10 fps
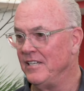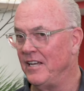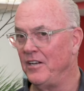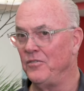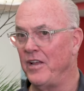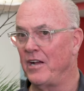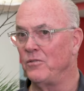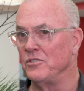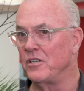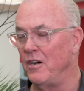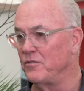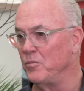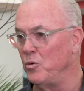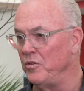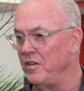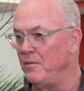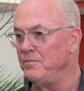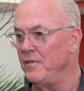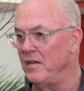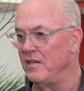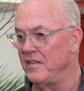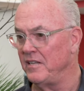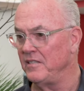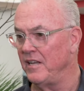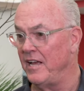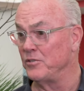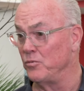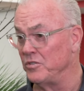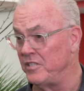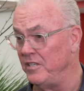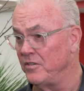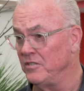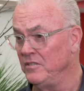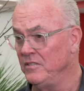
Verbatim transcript: I know Dak was comfortable with him uh, as a receiver.